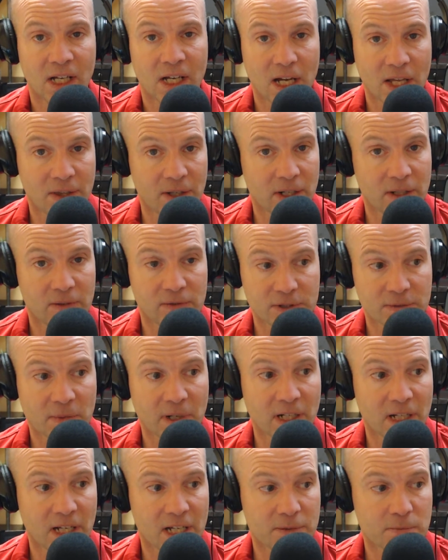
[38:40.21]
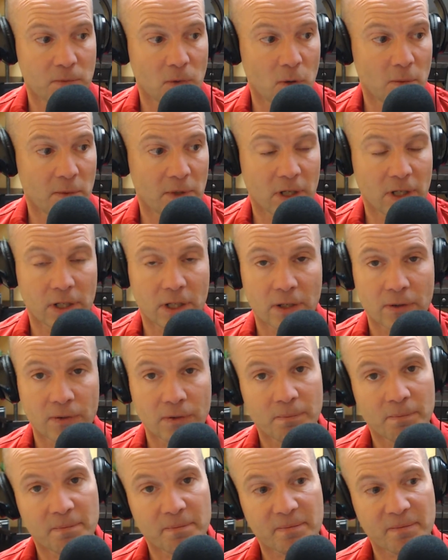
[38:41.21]
I thought it was my last moment on earth.
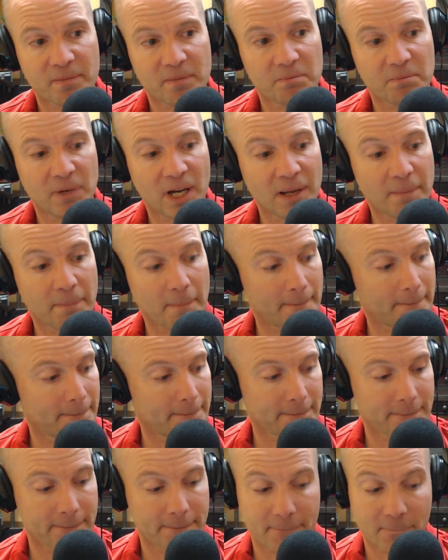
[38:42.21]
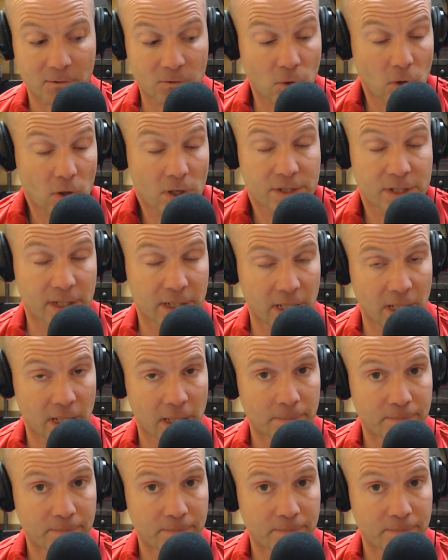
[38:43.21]
But, of course, I did.